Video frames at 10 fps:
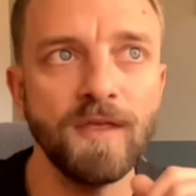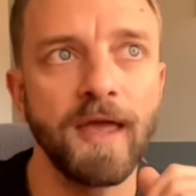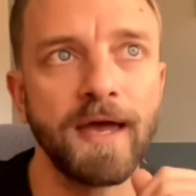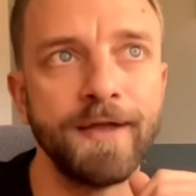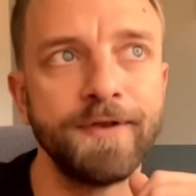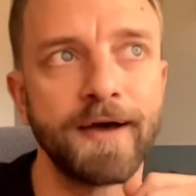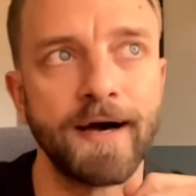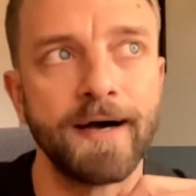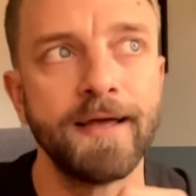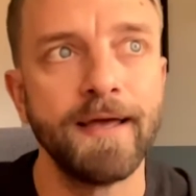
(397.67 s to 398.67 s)
and
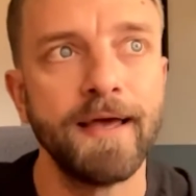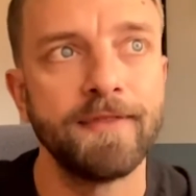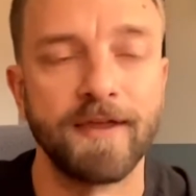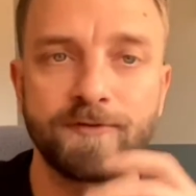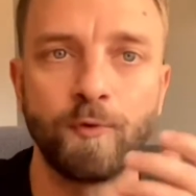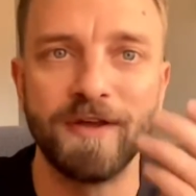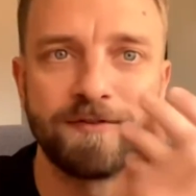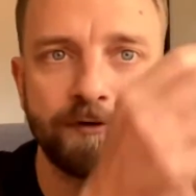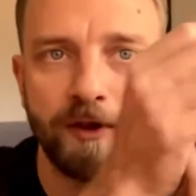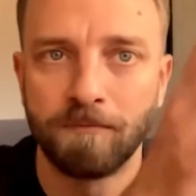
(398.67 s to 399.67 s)
uh, that
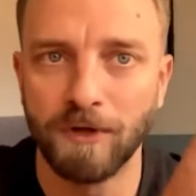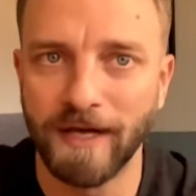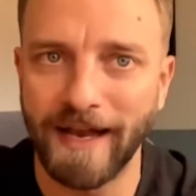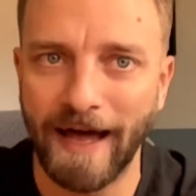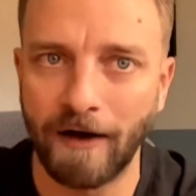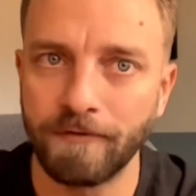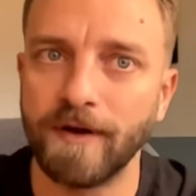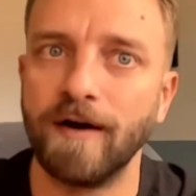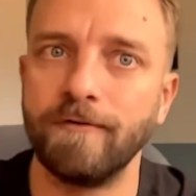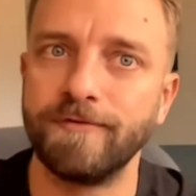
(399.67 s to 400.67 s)
squeezes all the blood out
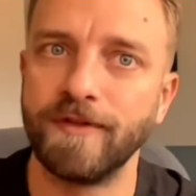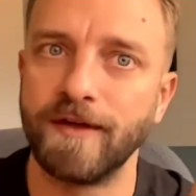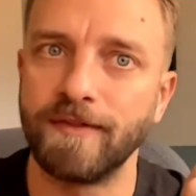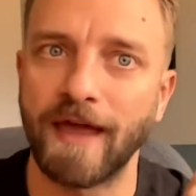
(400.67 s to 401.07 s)
of the,